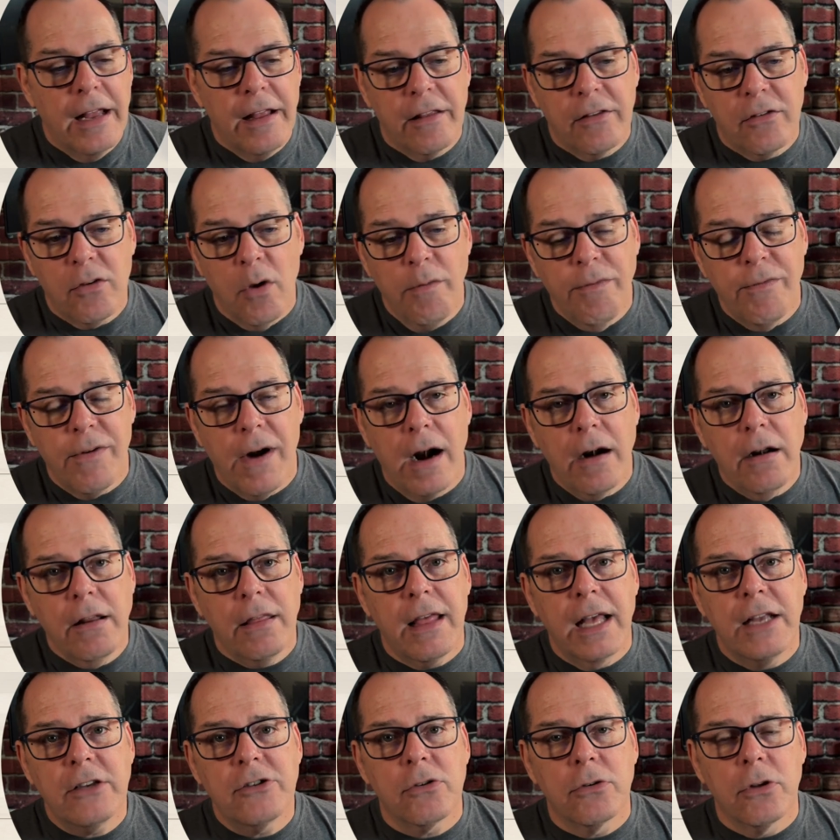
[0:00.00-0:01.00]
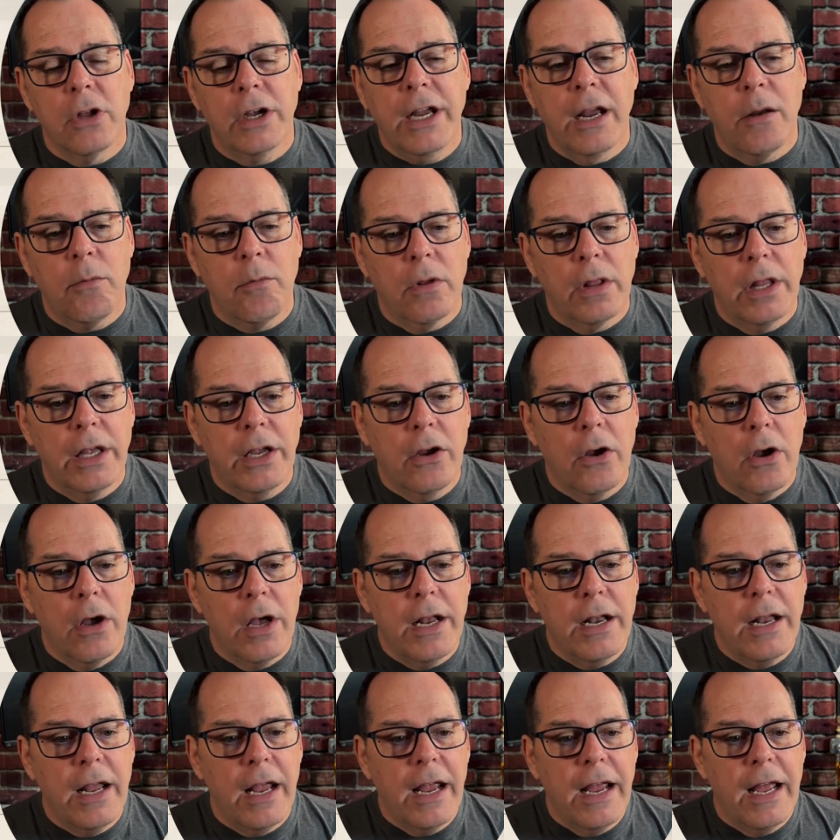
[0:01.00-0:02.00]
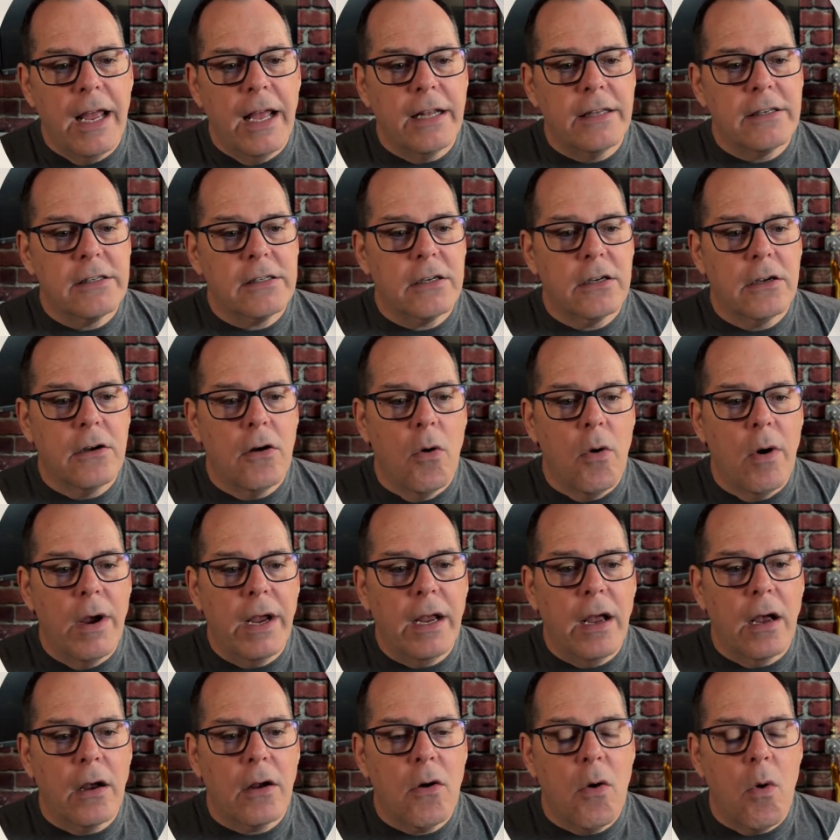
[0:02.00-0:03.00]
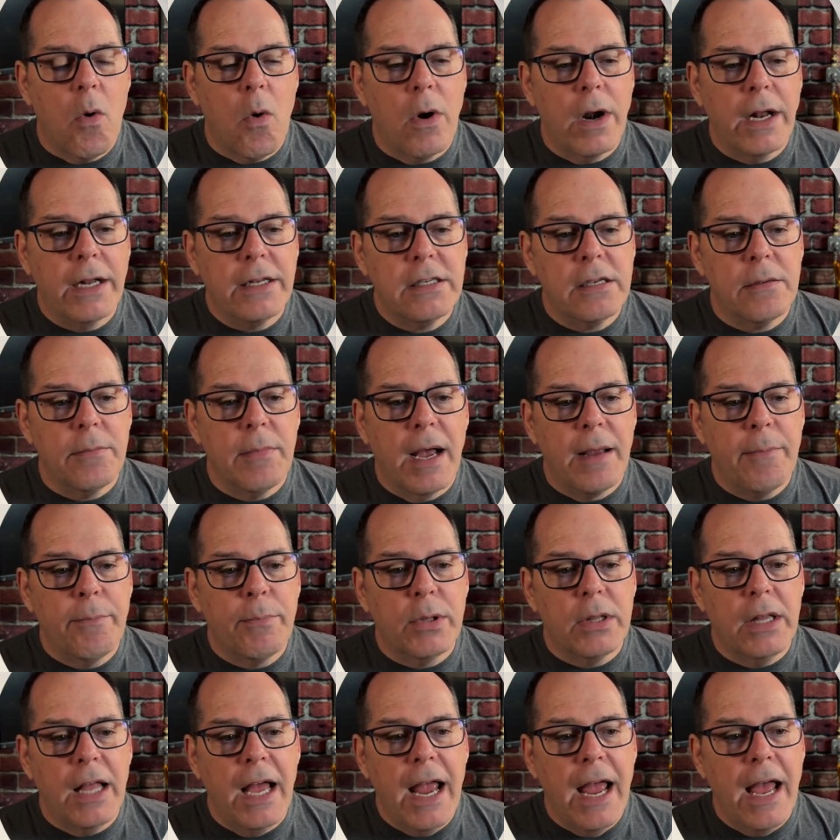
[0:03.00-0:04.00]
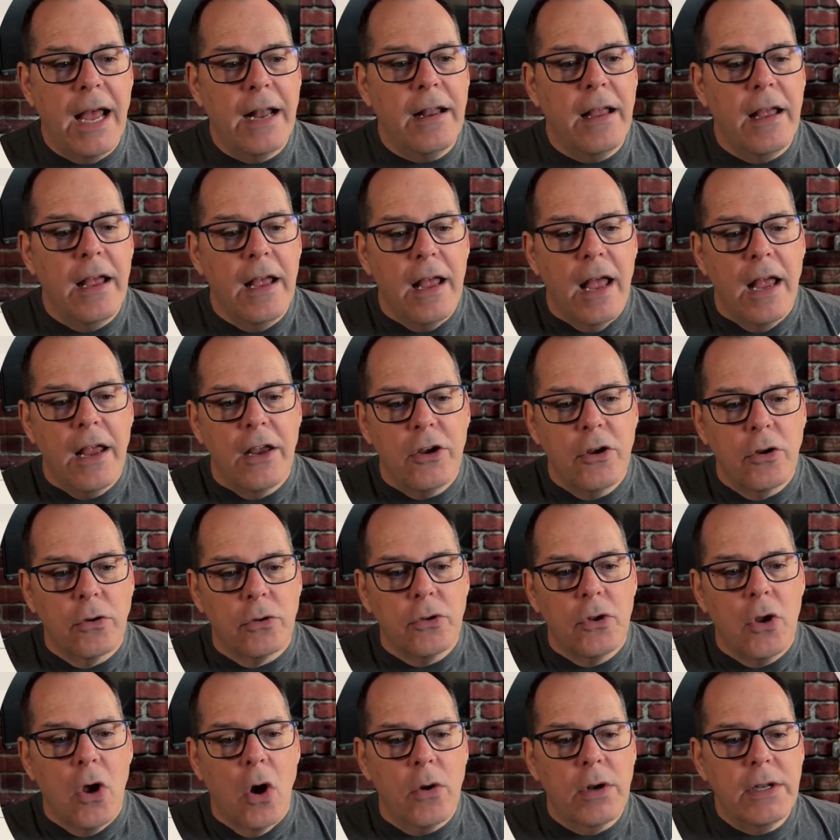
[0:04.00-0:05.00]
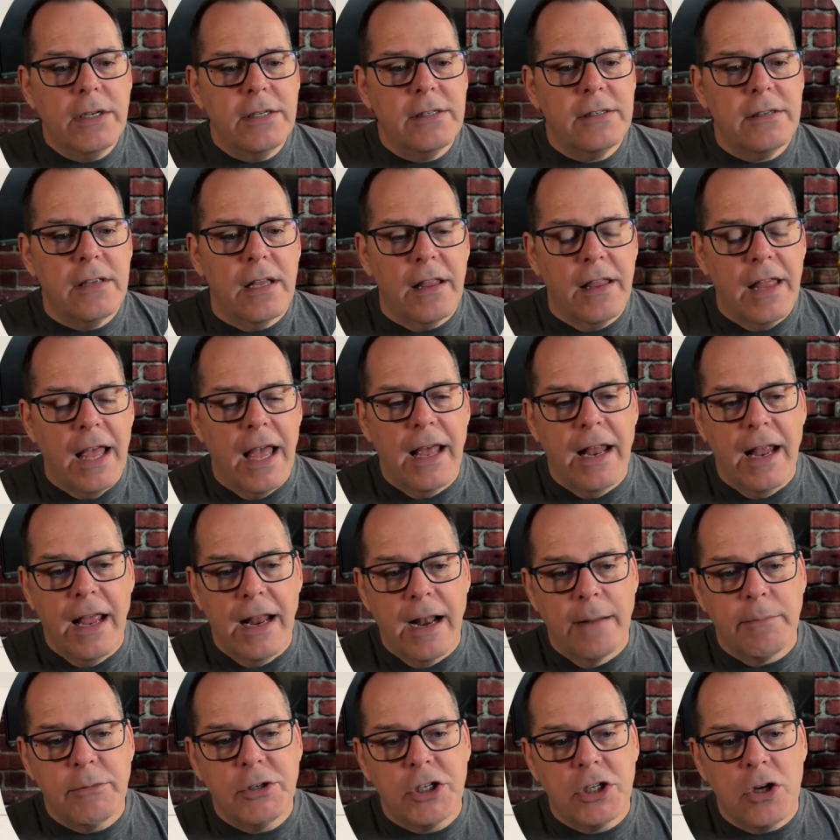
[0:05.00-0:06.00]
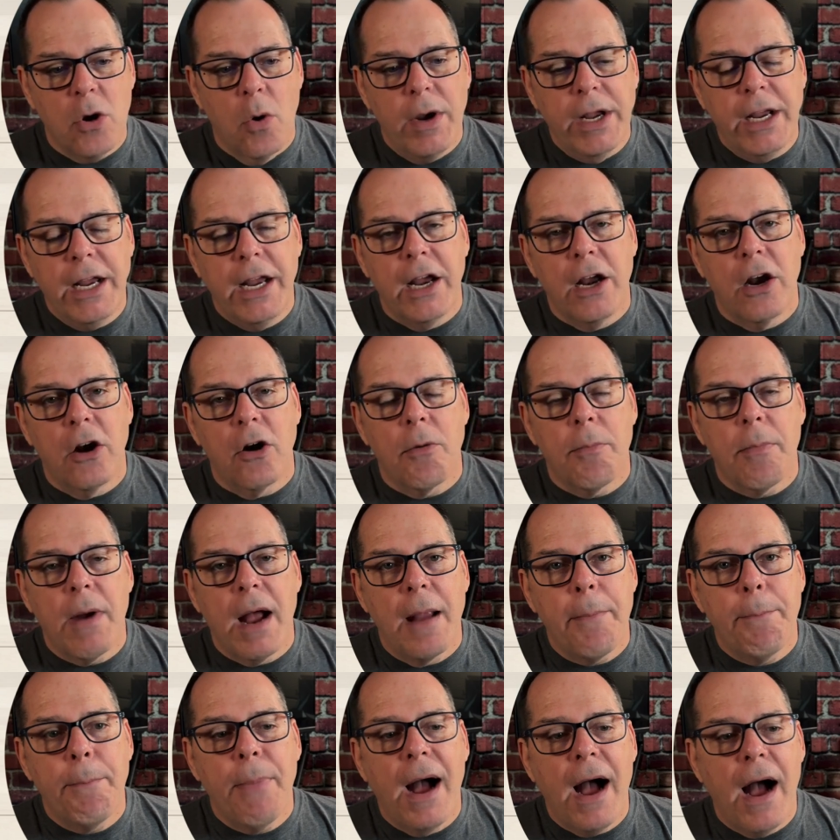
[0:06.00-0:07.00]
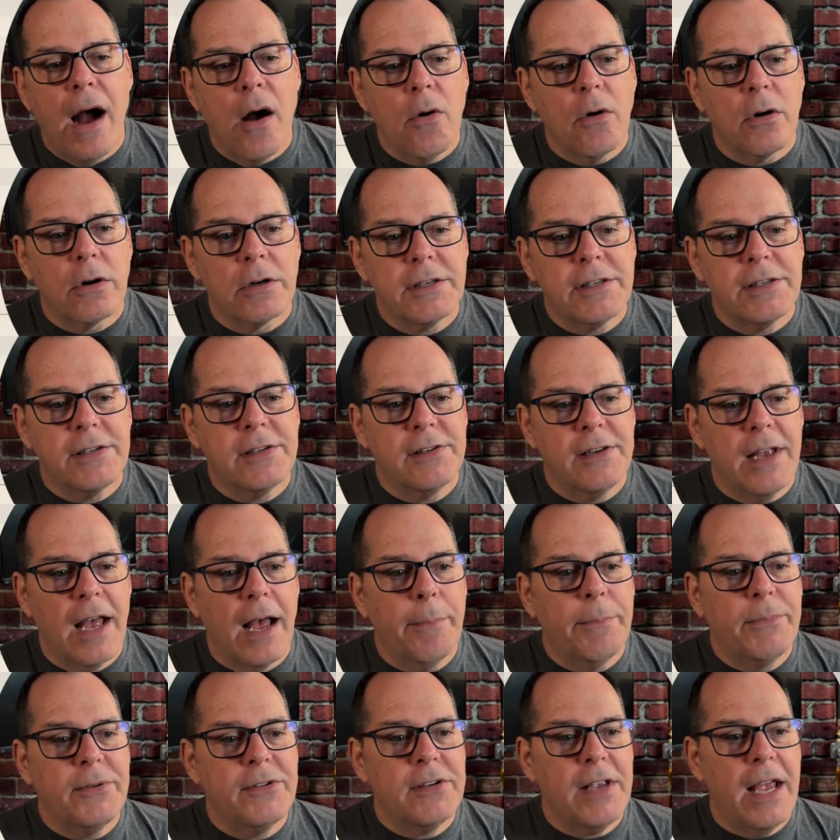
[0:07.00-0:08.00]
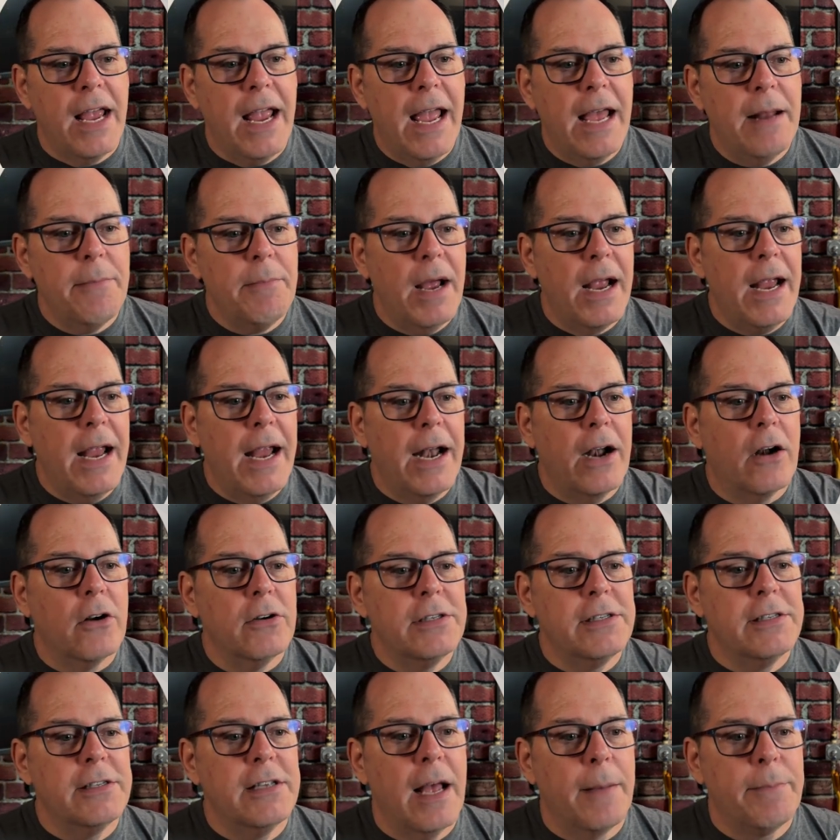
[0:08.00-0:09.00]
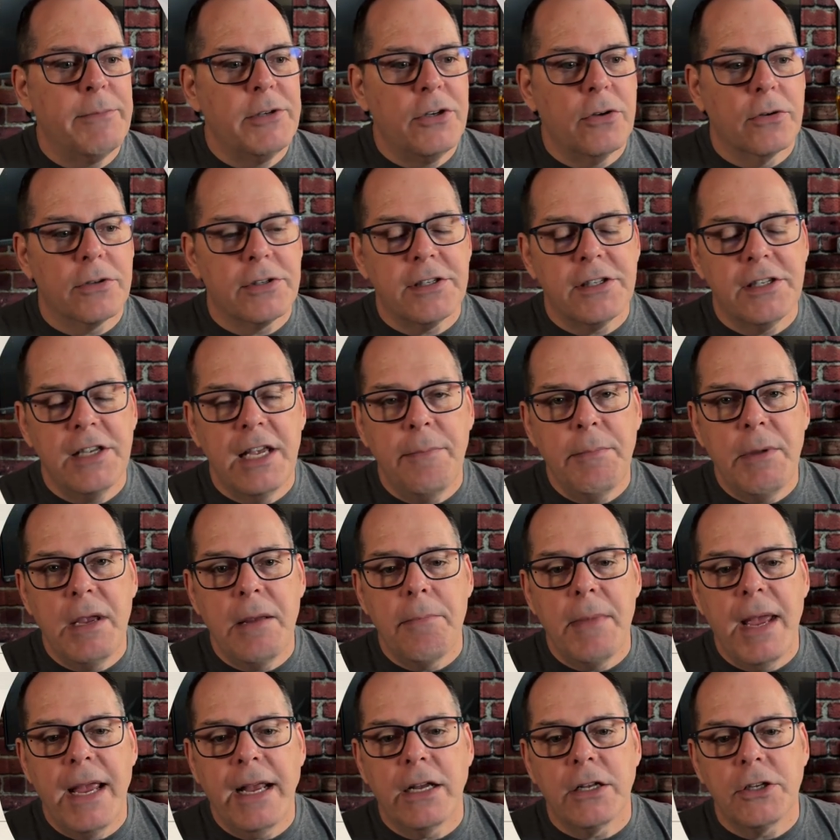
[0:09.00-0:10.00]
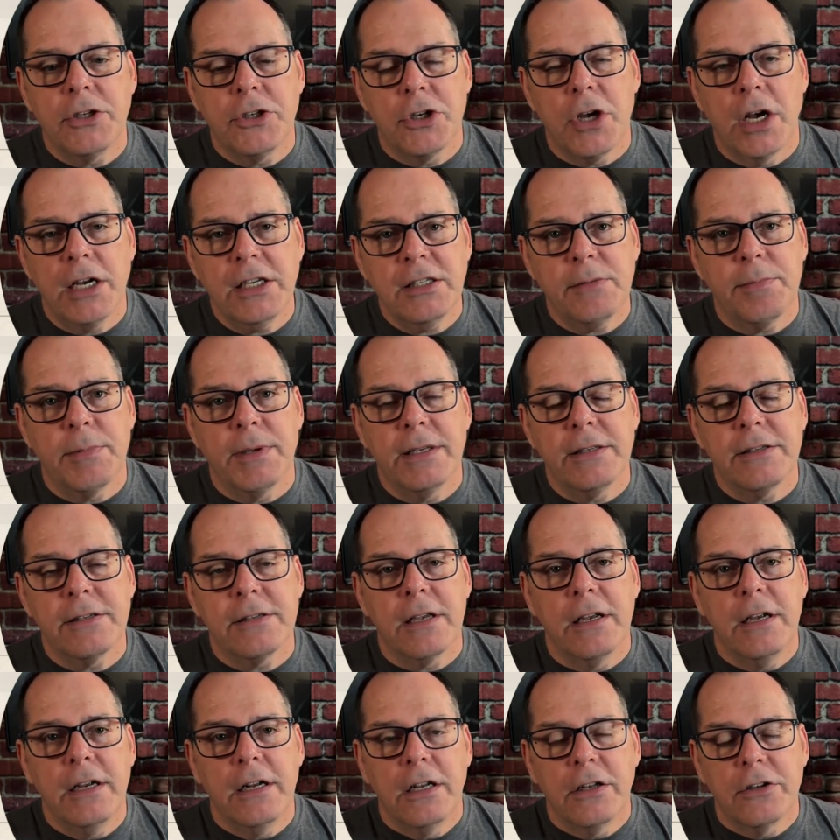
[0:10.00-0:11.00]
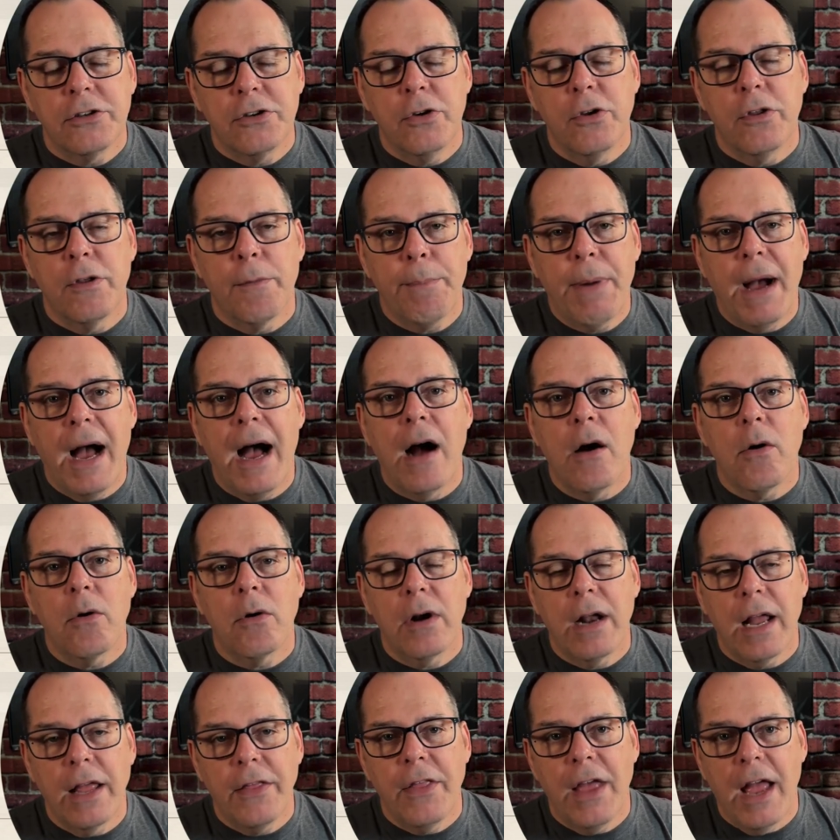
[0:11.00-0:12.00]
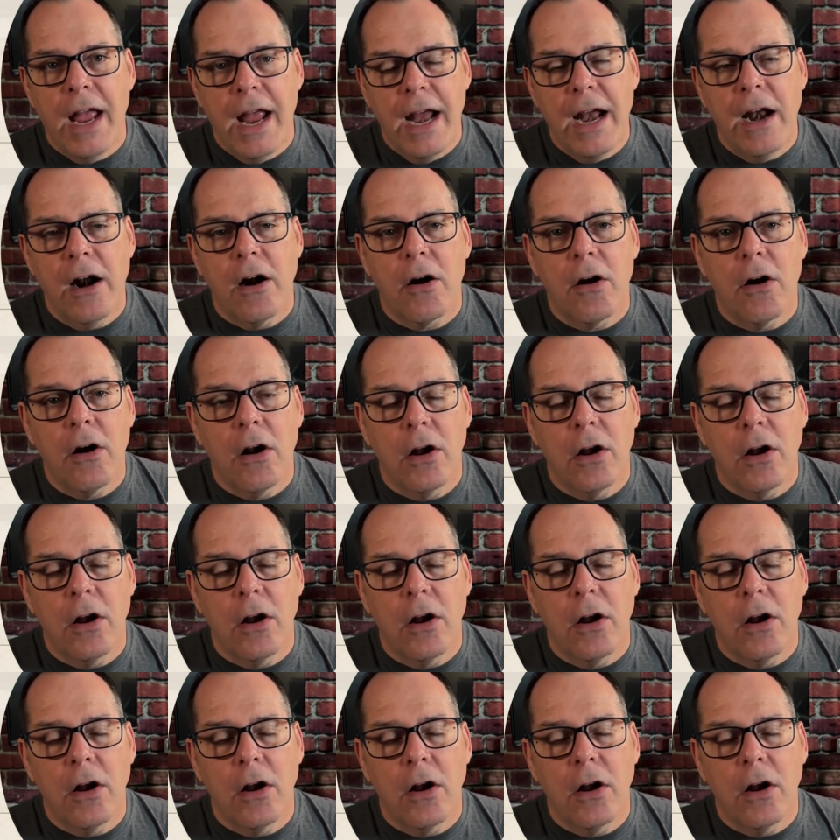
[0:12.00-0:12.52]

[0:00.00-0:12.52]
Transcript: So far, things are looking really good. It's going according to my plan. You'll notice that, and I'm showing here my power steps and my air steps. You'll see me make adjustments to the power and the air